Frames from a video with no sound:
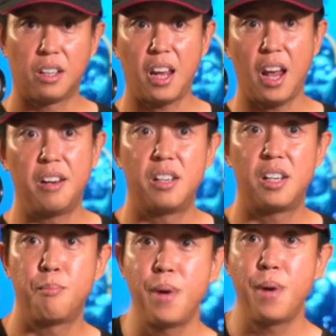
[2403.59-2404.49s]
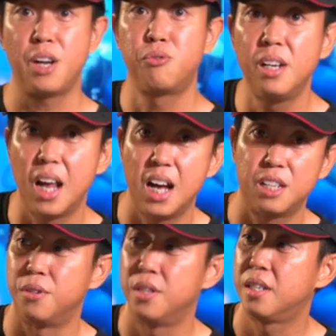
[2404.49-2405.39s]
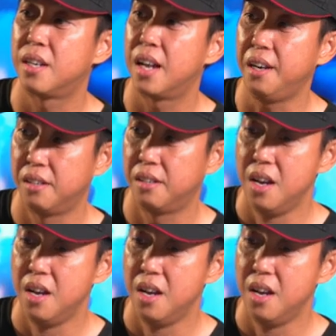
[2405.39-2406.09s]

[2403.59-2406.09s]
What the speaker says: can the battery last for this light.